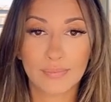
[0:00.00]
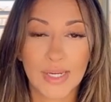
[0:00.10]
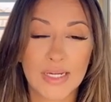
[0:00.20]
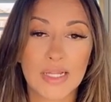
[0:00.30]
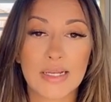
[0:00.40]

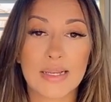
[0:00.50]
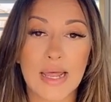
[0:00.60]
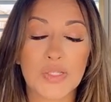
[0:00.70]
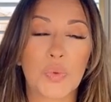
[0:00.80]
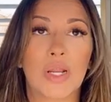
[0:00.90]
And
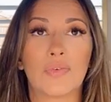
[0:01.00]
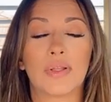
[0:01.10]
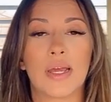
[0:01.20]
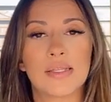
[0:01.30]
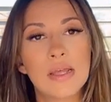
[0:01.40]
that's what I
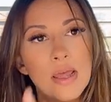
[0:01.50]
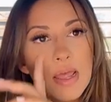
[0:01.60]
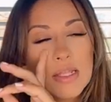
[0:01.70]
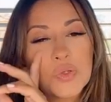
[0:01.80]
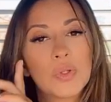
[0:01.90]
realized.
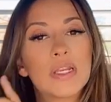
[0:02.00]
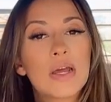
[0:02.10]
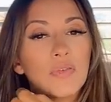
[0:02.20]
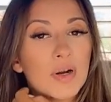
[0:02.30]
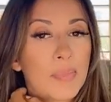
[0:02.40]
It's really
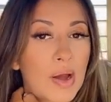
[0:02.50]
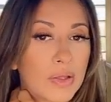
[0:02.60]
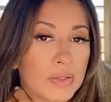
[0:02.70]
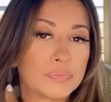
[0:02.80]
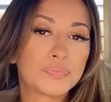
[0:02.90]
never about
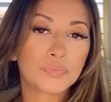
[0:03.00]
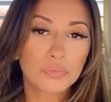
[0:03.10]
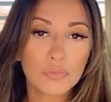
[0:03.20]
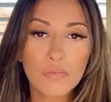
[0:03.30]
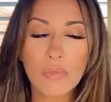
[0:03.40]
you.
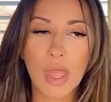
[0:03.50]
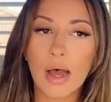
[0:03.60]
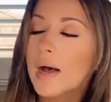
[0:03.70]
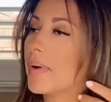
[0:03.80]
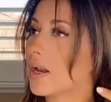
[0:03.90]

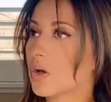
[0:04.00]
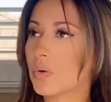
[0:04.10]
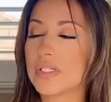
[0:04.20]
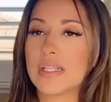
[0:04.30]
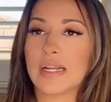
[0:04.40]
And I'll go
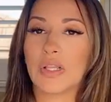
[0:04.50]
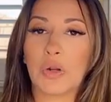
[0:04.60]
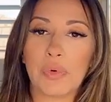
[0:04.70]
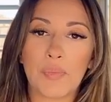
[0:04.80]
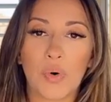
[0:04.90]
into that a
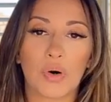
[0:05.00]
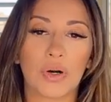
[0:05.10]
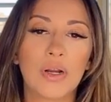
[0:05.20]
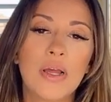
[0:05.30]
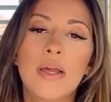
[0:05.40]
little bit
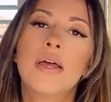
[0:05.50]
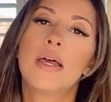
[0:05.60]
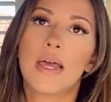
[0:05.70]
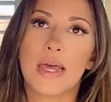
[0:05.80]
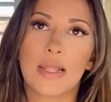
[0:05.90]
more
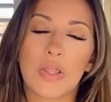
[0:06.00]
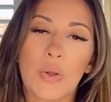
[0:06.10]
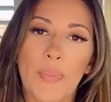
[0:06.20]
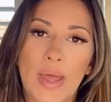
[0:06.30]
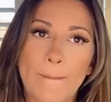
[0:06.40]
in a
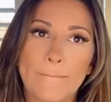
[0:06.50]
little bit.